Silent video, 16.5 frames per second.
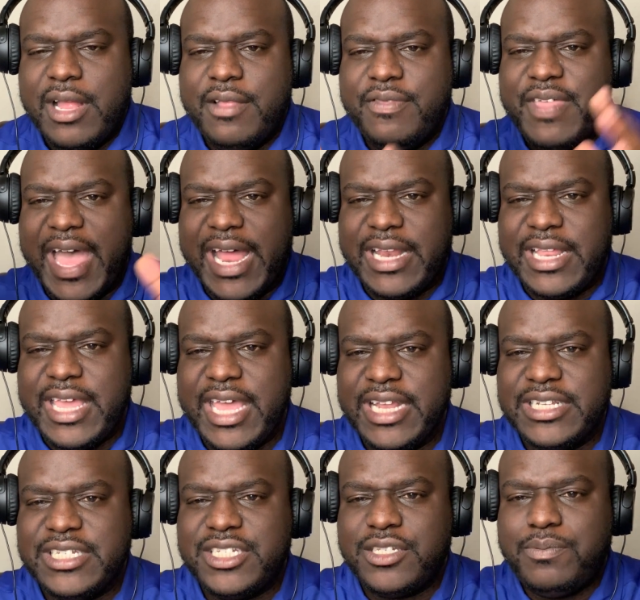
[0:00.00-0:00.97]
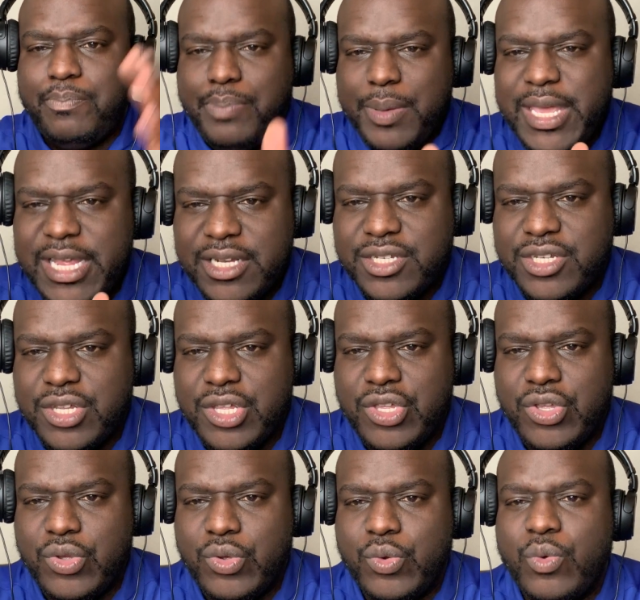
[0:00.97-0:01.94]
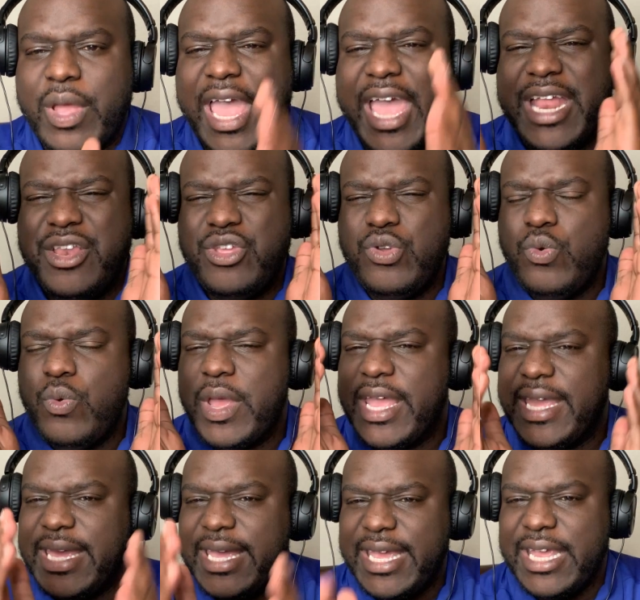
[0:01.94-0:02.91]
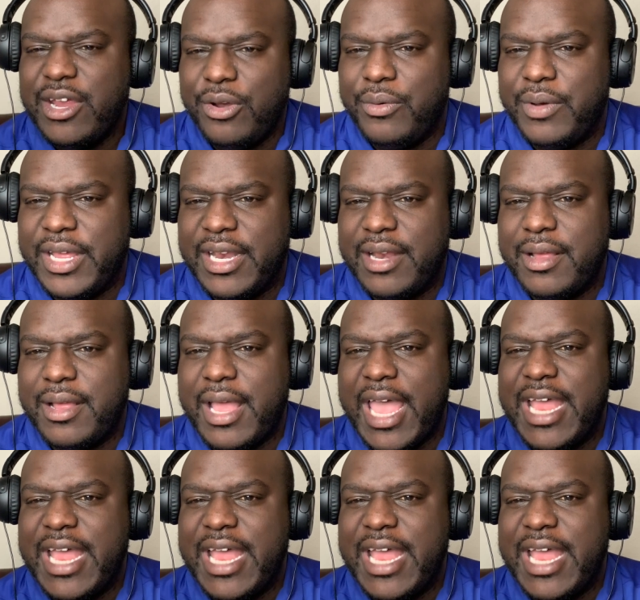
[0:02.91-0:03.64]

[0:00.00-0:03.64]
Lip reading: that can speak to you and you hear it,